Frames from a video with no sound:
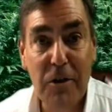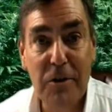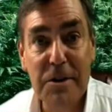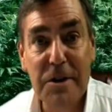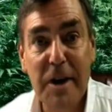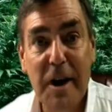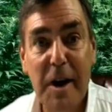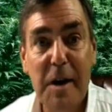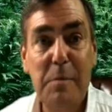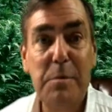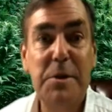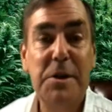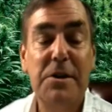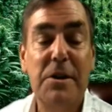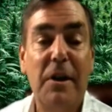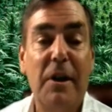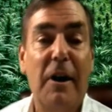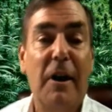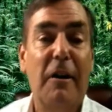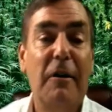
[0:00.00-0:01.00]
types
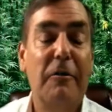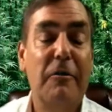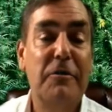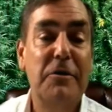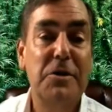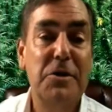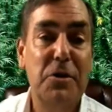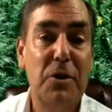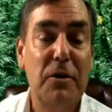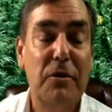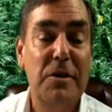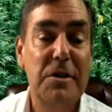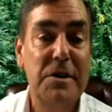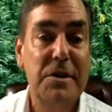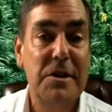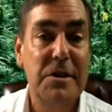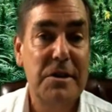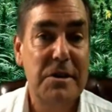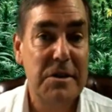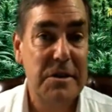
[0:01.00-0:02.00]
of
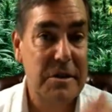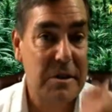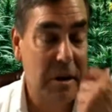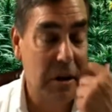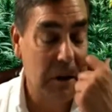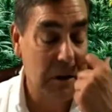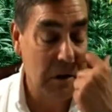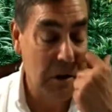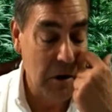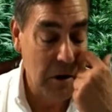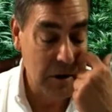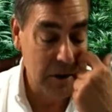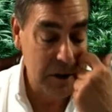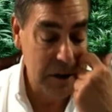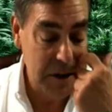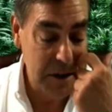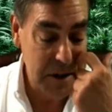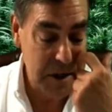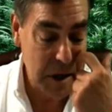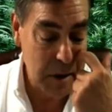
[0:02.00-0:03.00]
services along
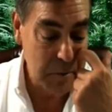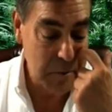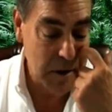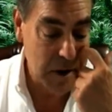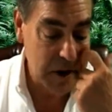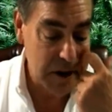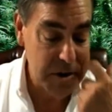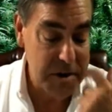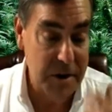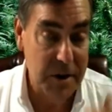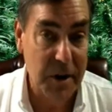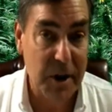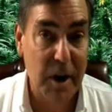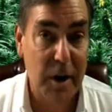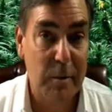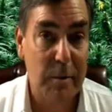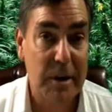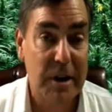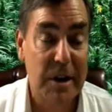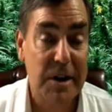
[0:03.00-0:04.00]
these same lines that are going to
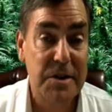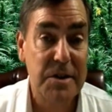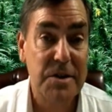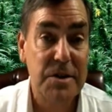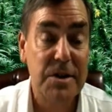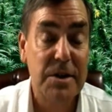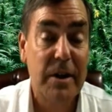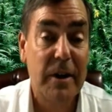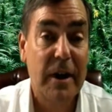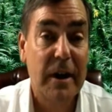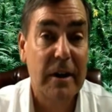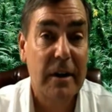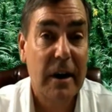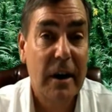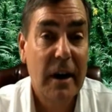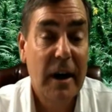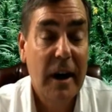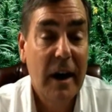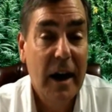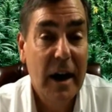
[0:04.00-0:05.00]
be necessary.
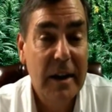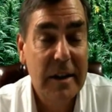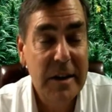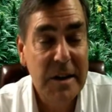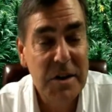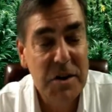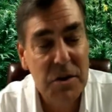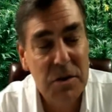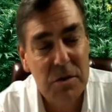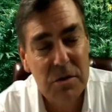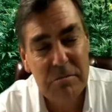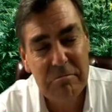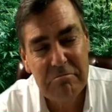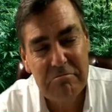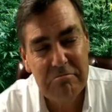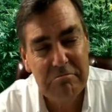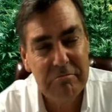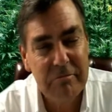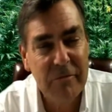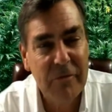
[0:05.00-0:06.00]
And these
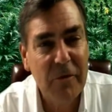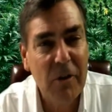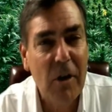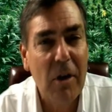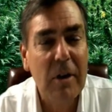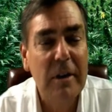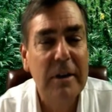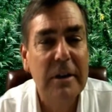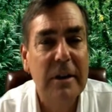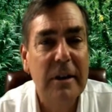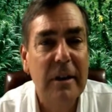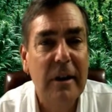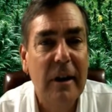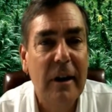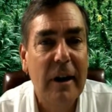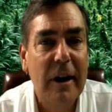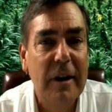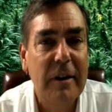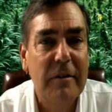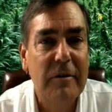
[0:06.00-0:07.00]
fall in the
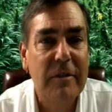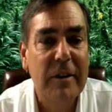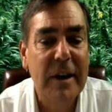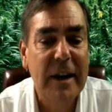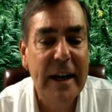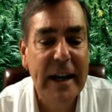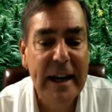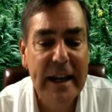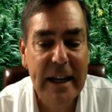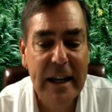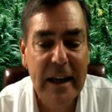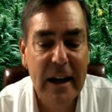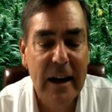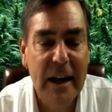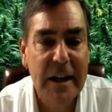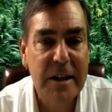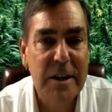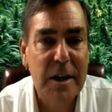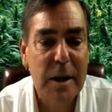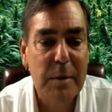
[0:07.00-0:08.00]
line of the
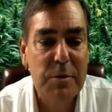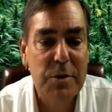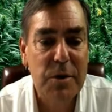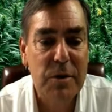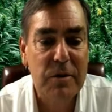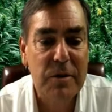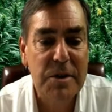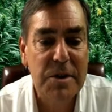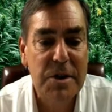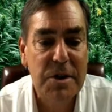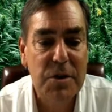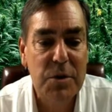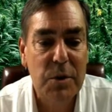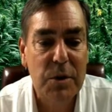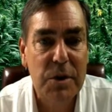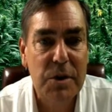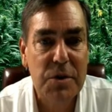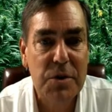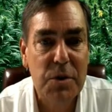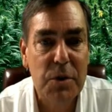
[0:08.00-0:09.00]
EDI type services, or
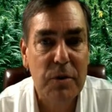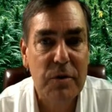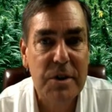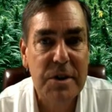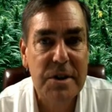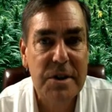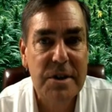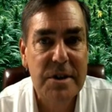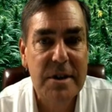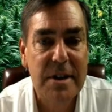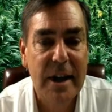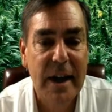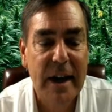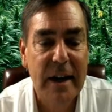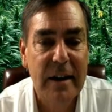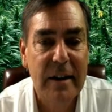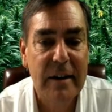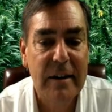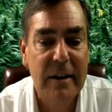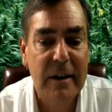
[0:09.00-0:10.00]
the services that
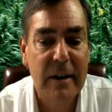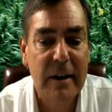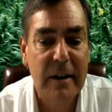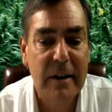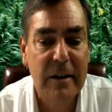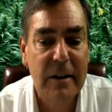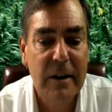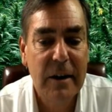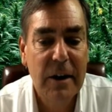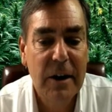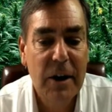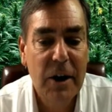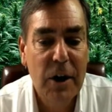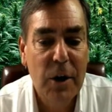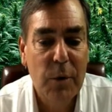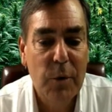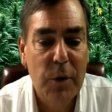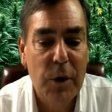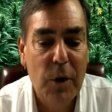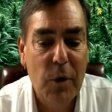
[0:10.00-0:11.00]

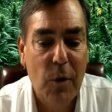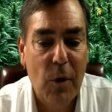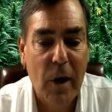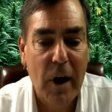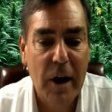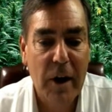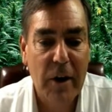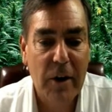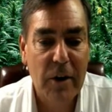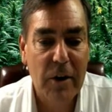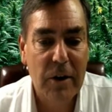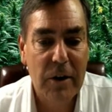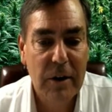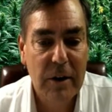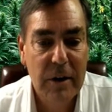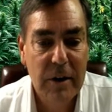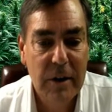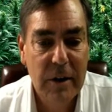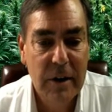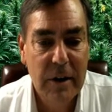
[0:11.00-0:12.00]
require...
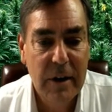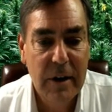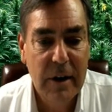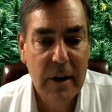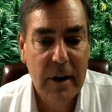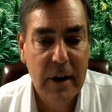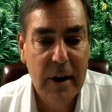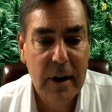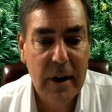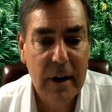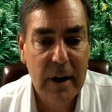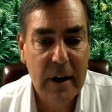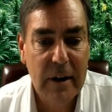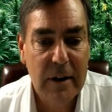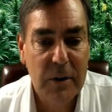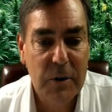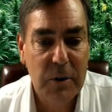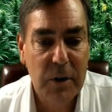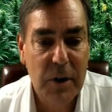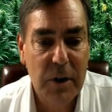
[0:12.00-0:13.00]

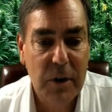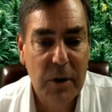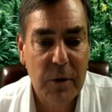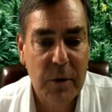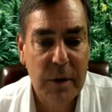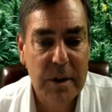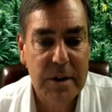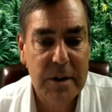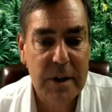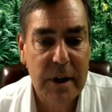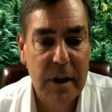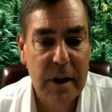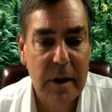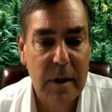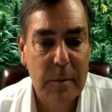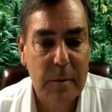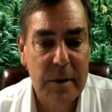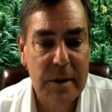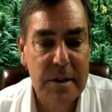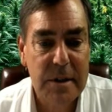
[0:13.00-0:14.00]
hold on a quick second,
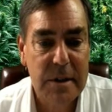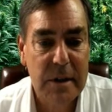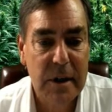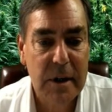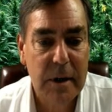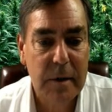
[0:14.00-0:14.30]
I'm going to stop.